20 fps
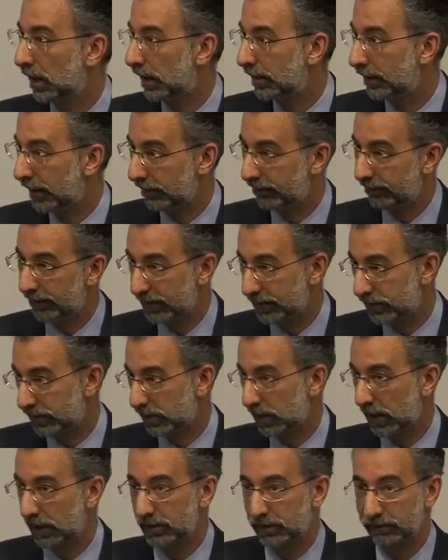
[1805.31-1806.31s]
And they faced
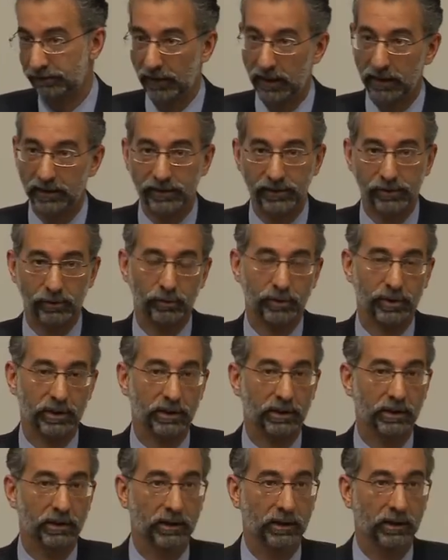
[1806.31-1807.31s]
a case of violent
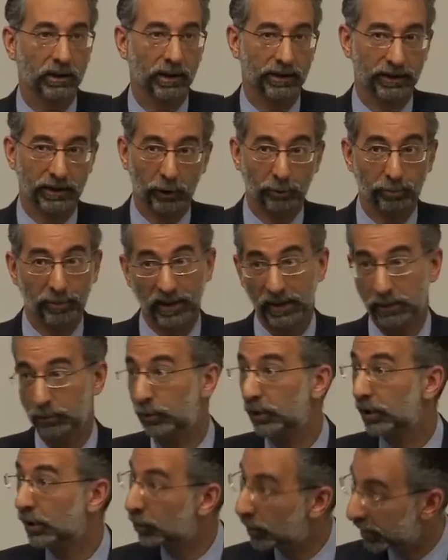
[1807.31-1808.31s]
disorder at the Old Bailey
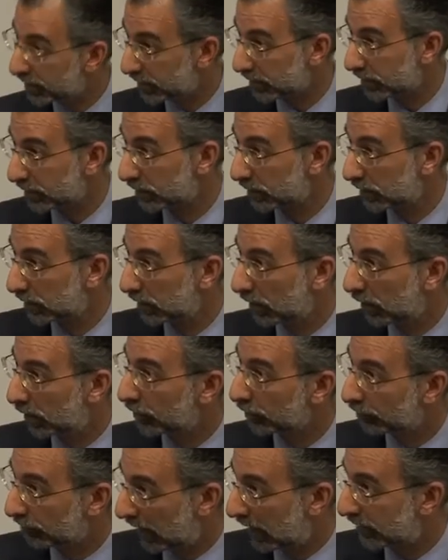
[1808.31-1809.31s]
were acquitted
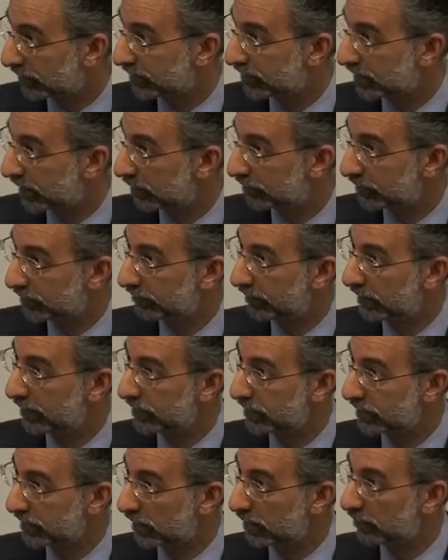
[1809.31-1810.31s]
on the grounds of
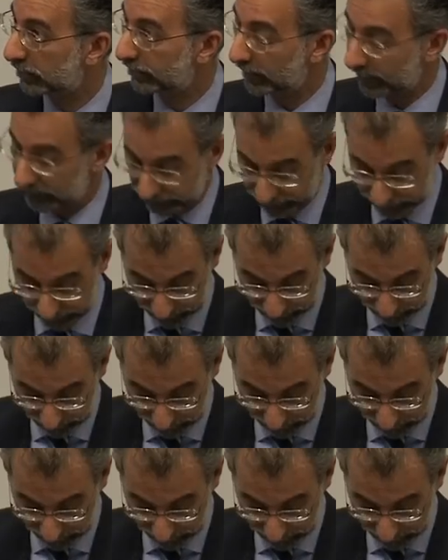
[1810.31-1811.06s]
self-defence is no offence.